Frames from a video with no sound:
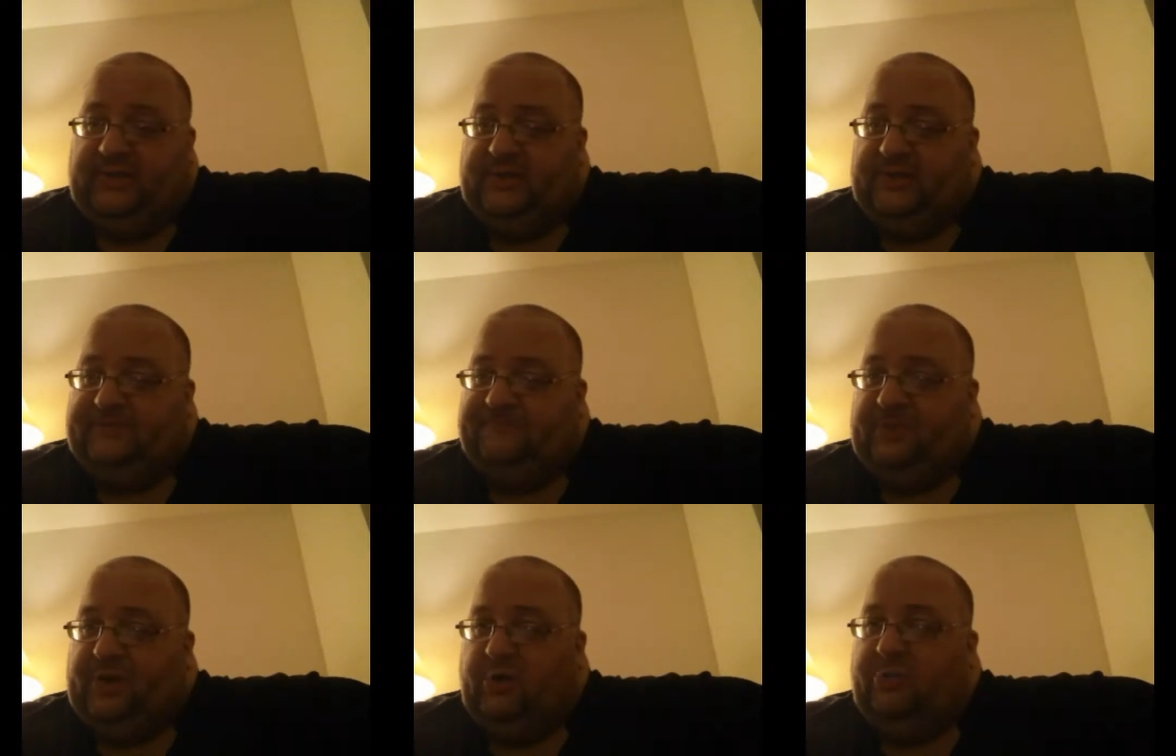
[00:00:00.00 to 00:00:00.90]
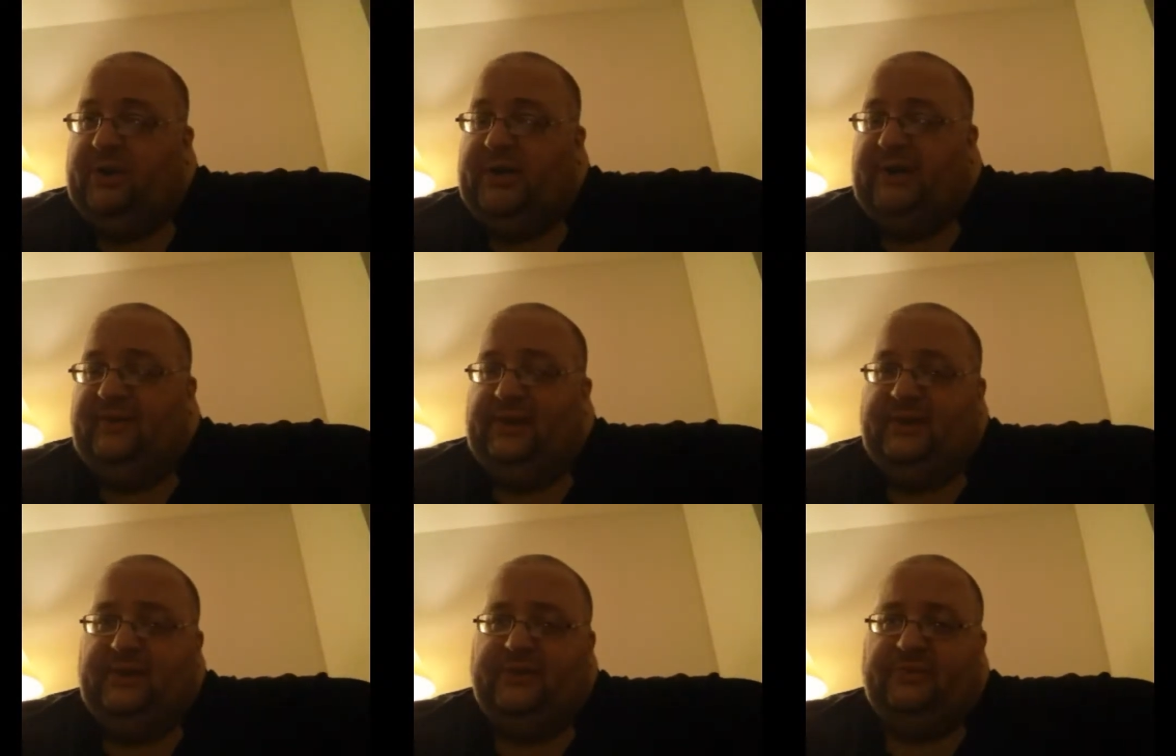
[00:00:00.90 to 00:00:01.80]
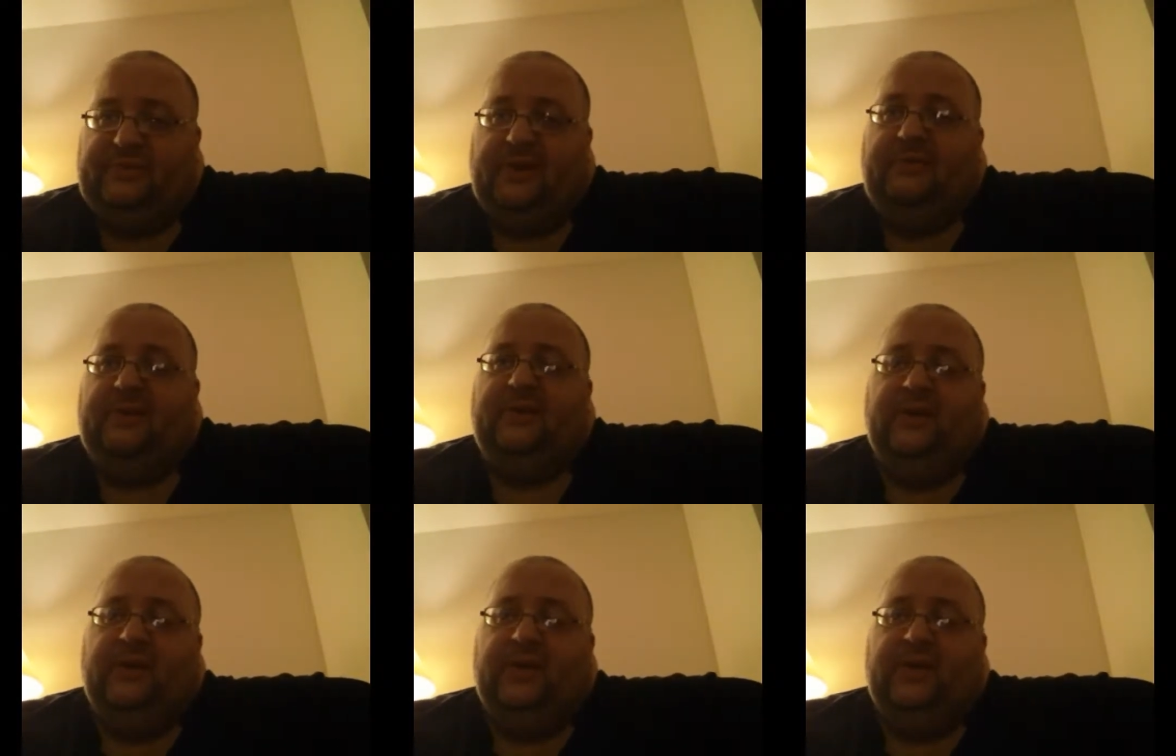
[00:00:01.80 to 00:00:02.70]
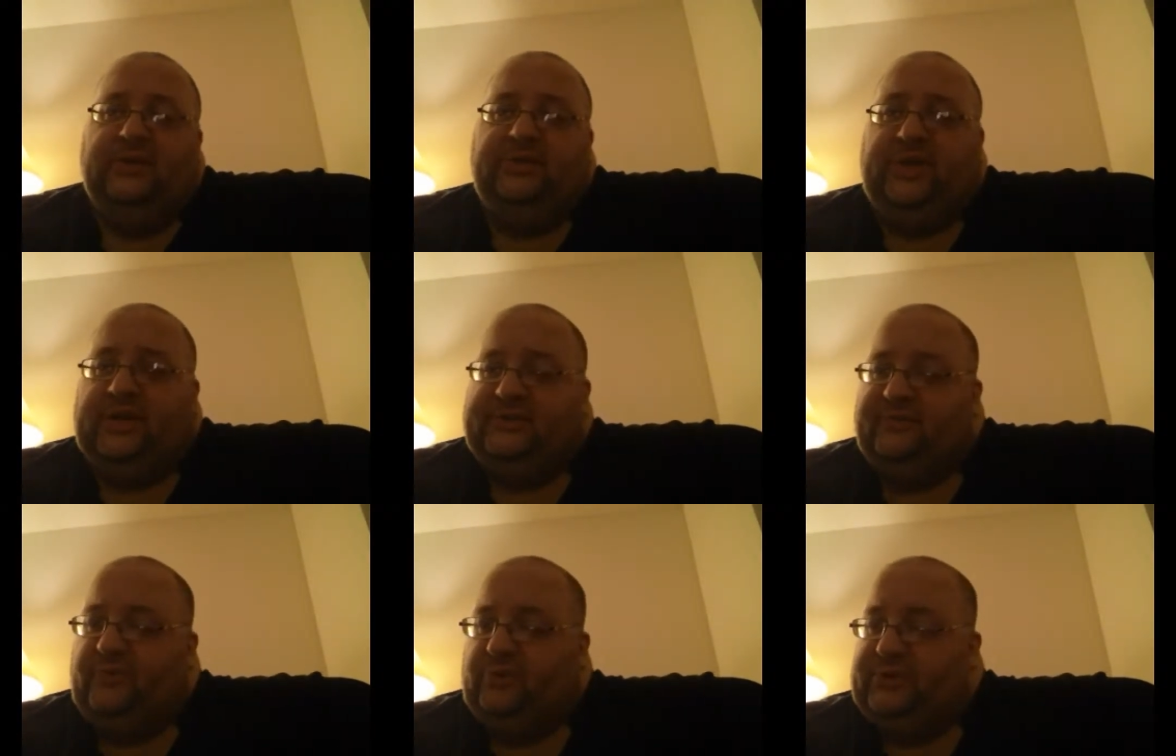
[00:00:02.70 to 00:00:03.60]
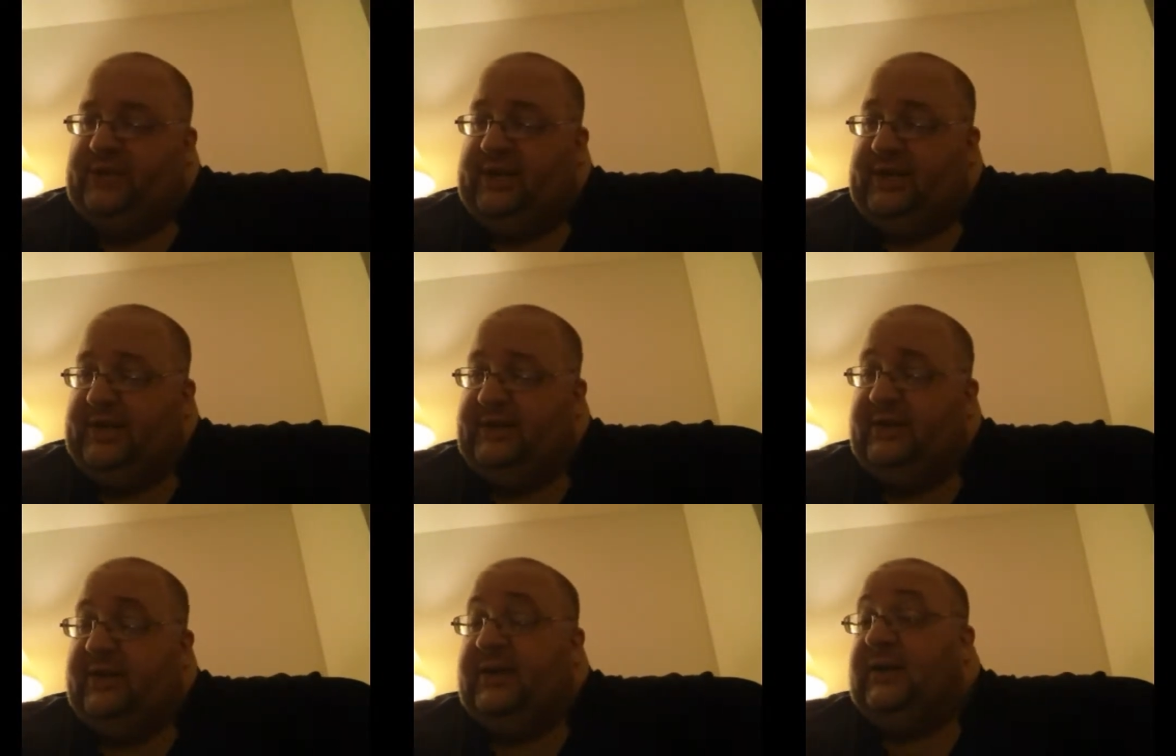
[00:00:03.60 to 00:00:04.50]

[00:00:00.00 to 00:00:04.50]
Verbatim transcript: Um, they're hoping to have that done sometime in 2014. And